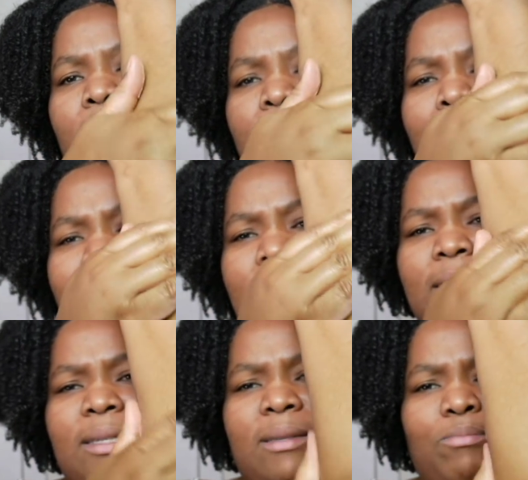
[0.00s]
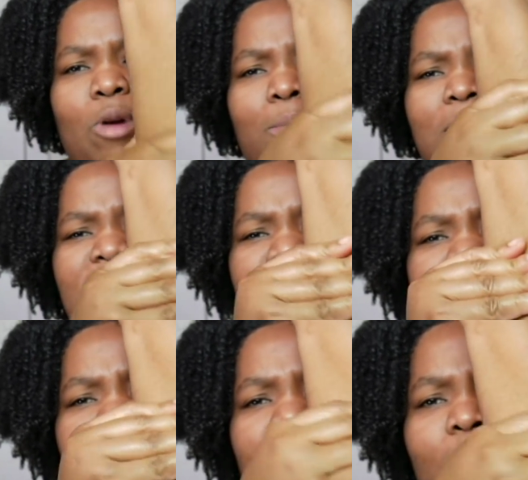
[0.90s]
It might, it probably
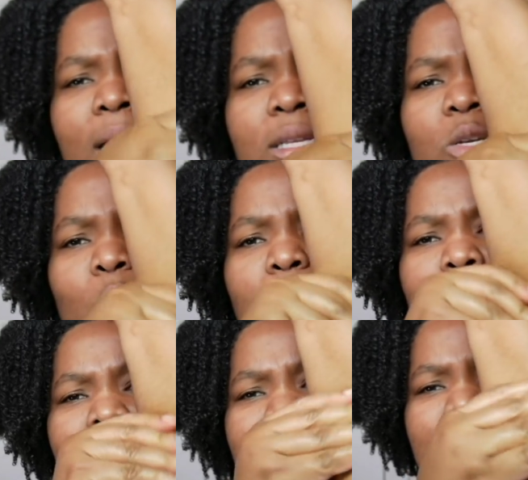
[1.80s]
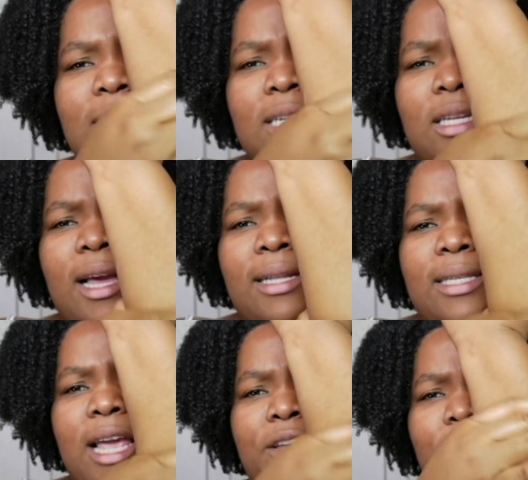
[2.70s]
takes a little while to go on, but I can see it
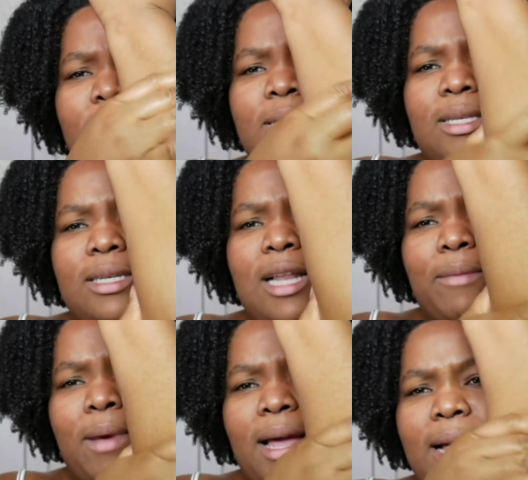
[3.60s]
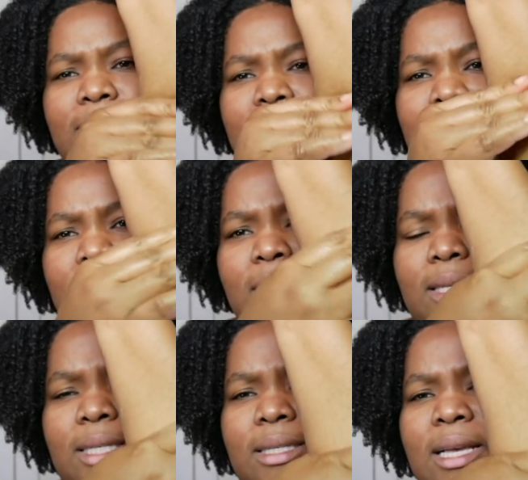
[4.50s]
gets there and you can see like my hand still
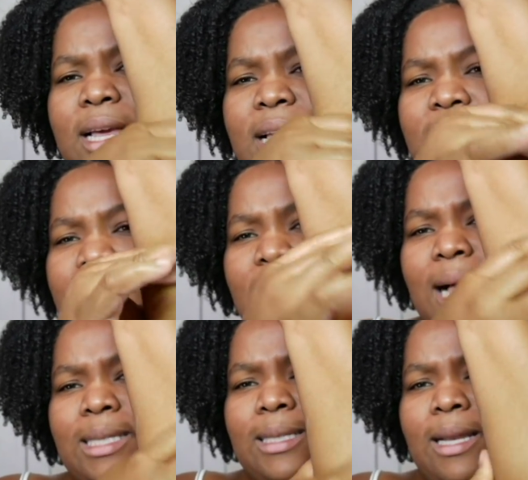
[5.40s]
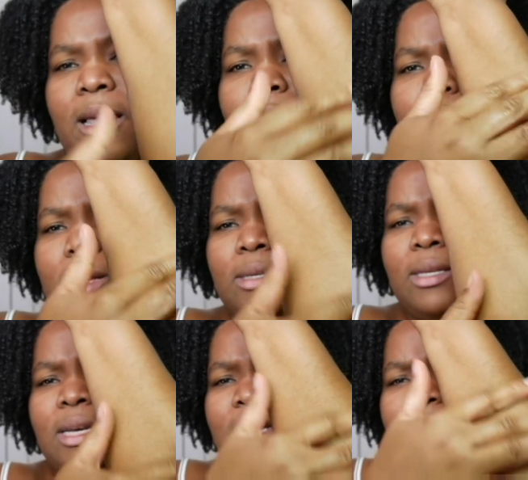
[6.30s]
looks, still has slip
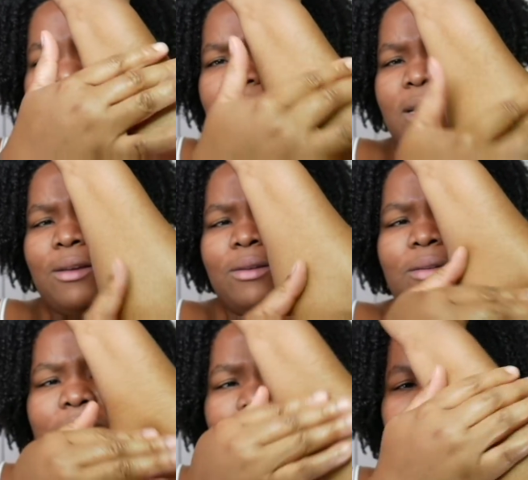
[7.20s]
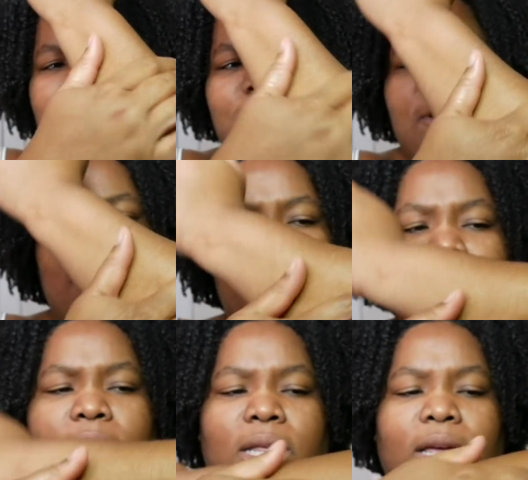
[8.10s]
and, you know, doesn't feel
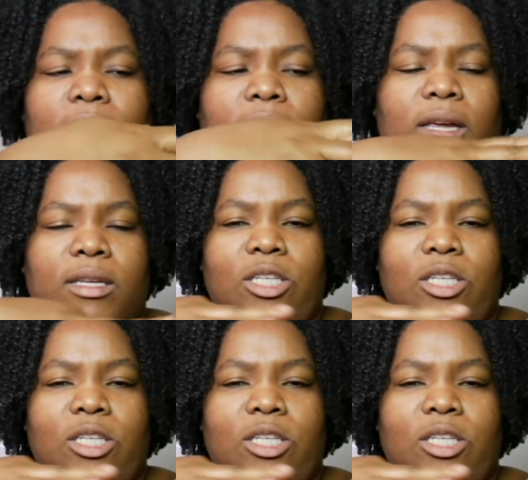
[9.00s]
completely icky.